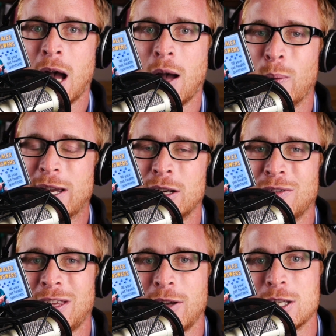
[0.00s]
we kind
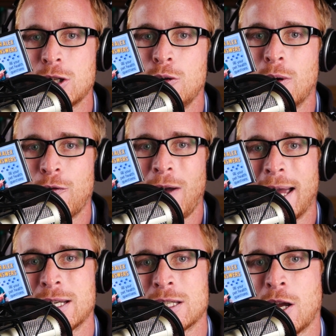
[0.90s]
of give it to
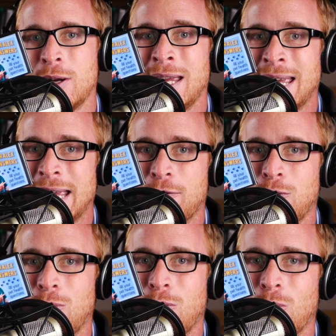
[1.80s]
effect. So
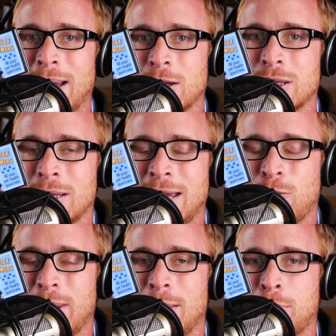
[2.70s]
if
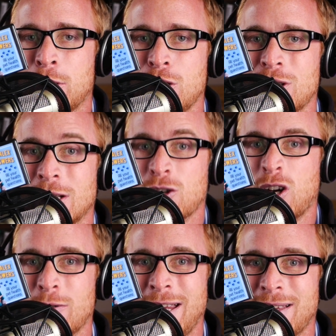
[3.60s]
we're producing
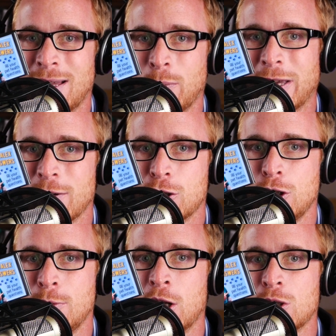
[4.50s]
diarrhea, then we're giving
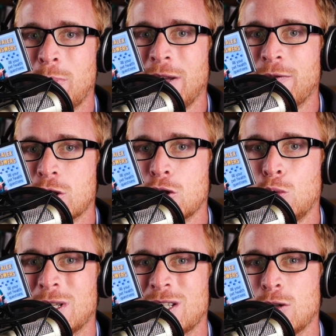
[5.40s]
too much. But if the
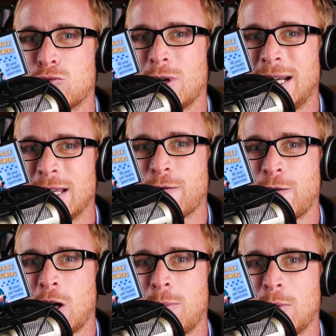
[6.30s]
stool is still really
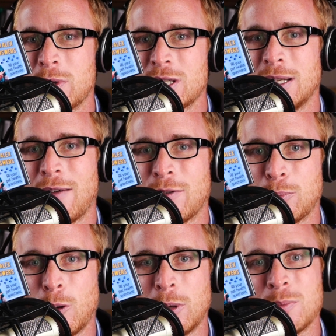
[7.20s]
firm and we're still having
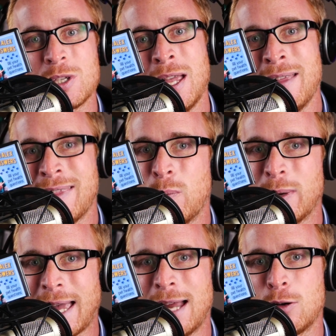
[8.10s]
problems, then we
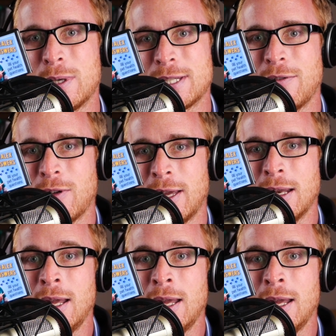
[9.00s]
can always give it